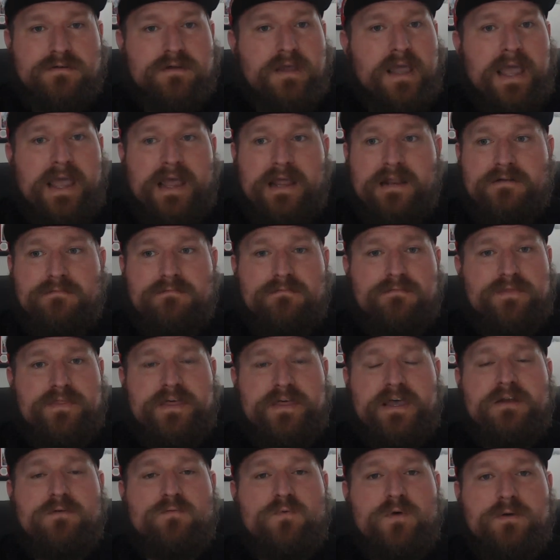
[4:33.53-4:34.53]
and
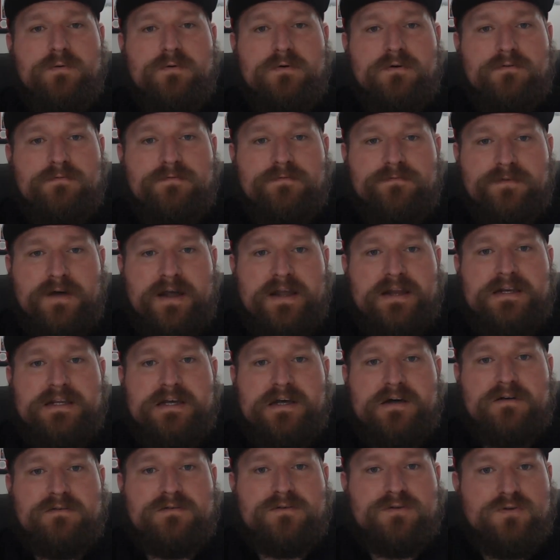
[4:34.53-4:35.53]
then we will find out